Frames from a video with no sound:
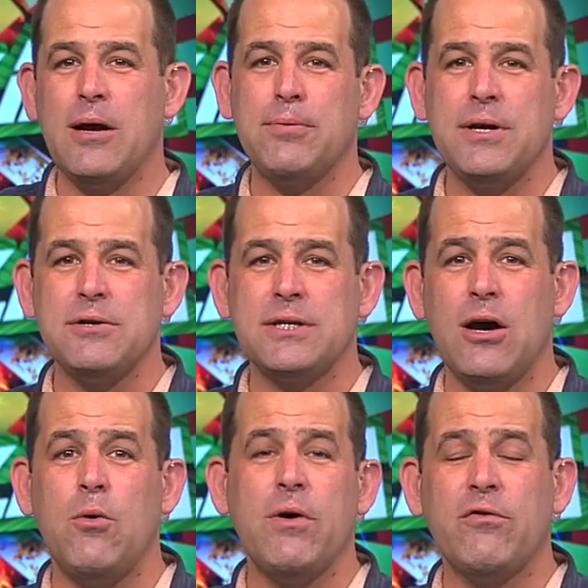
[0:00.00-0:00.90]
a couple years
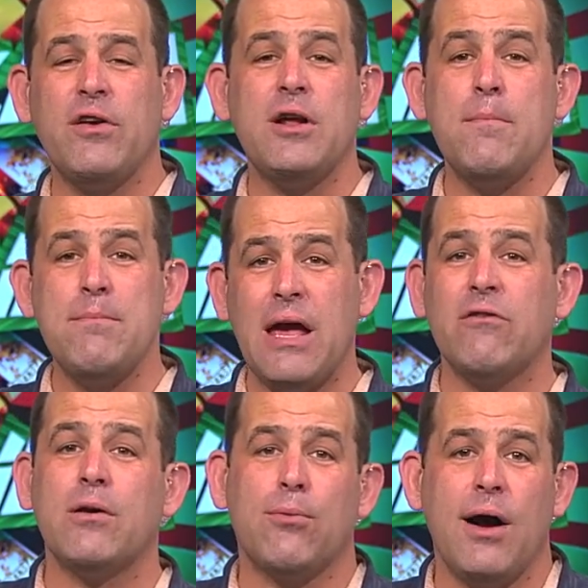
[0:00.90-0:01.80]
ago, and we've seen
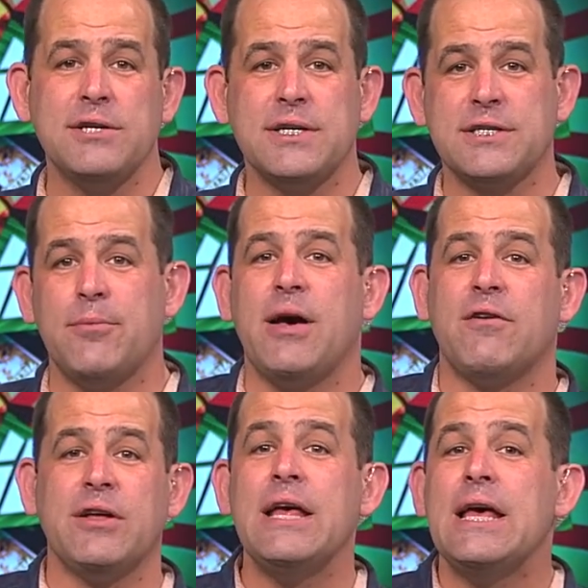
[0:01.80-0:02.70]
amazing projects come out
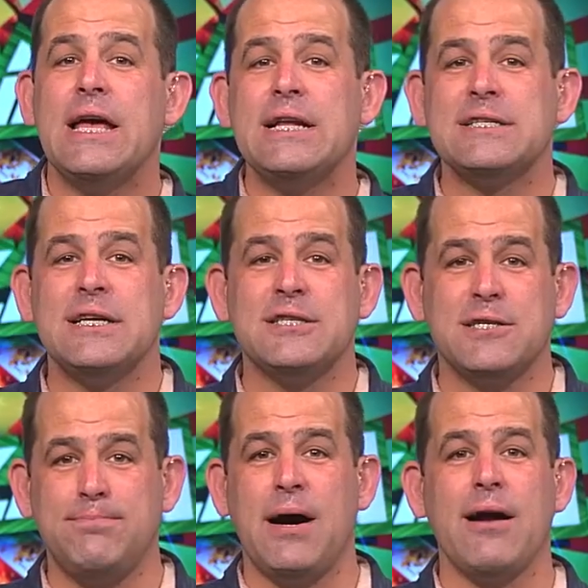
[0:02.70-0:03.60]
of it. It is
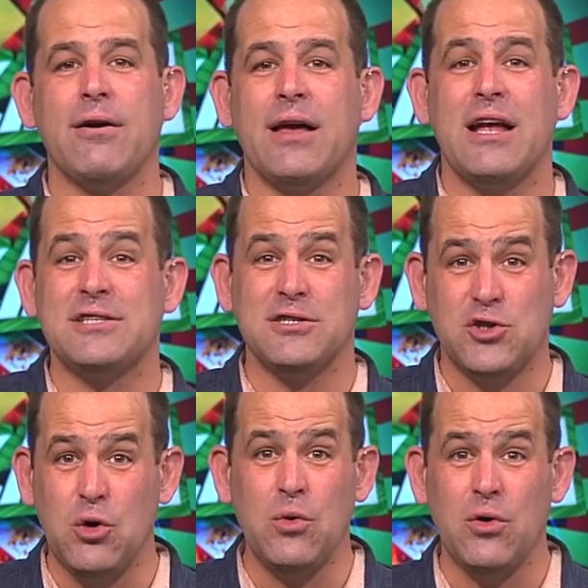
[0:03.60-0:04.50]
inspiring. It's a
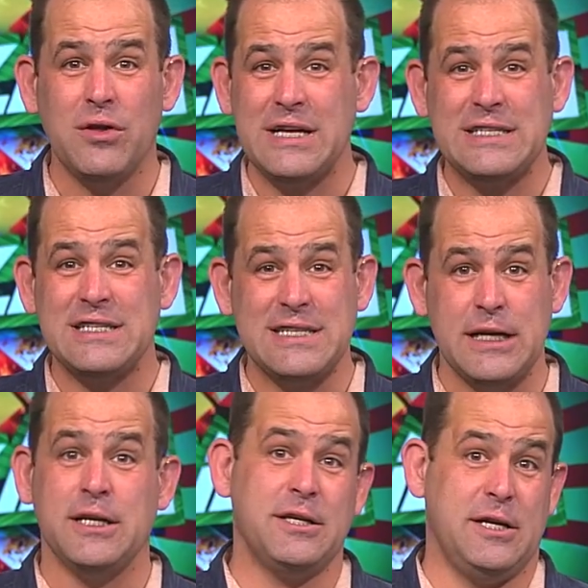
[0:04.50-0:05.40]
tool, it's
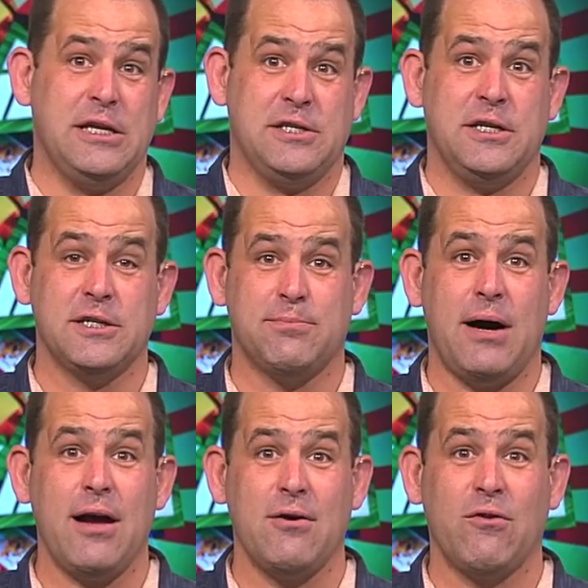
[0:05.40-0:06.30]
an
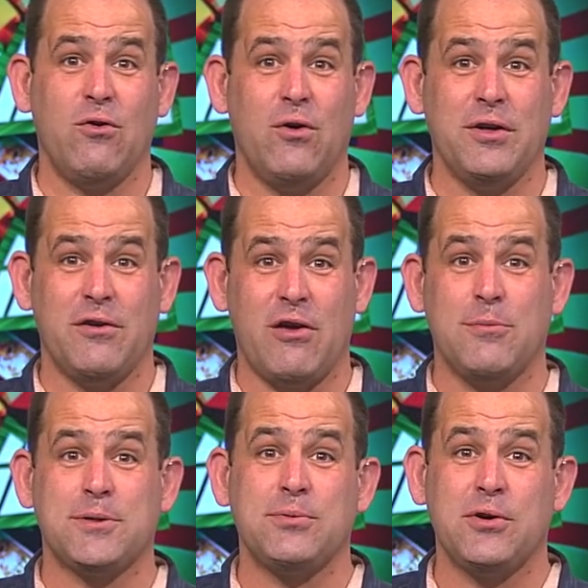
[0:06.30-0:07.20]
inspiring tool, and it has
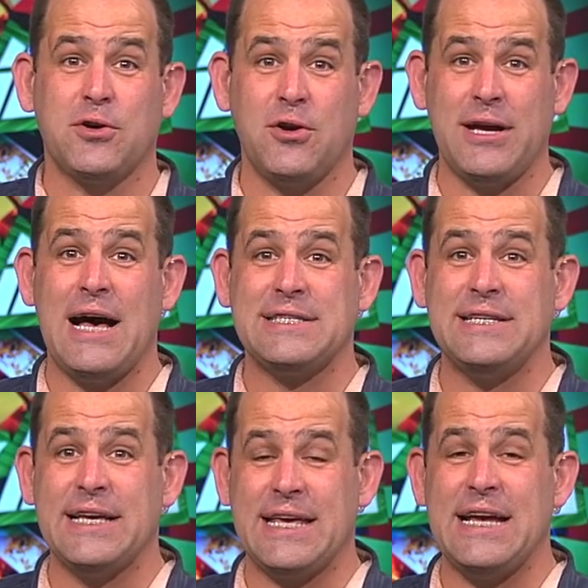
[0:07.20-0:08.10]
helped spur
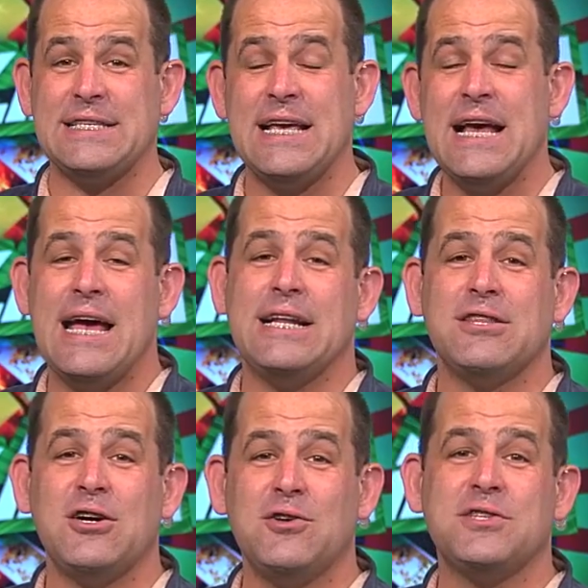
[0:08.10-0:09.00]
curiosity in kids and
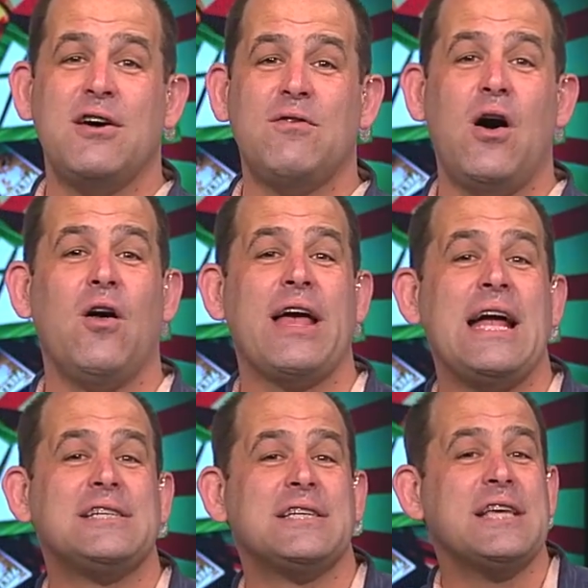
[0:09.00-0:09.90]
adults of all
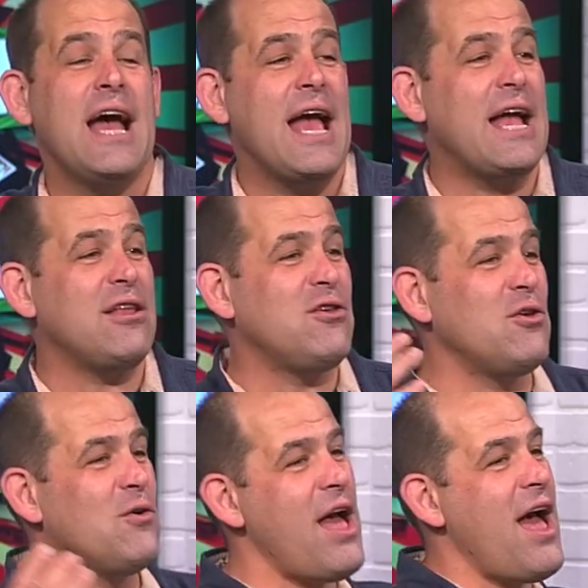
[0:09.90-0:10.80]
ages. And
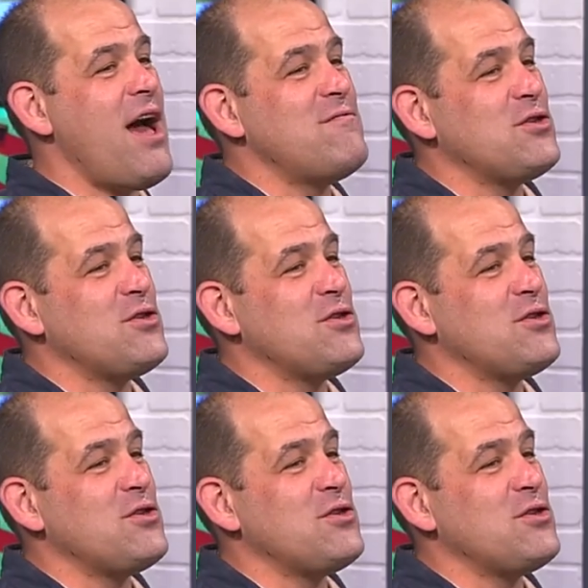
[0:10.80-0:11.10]
you have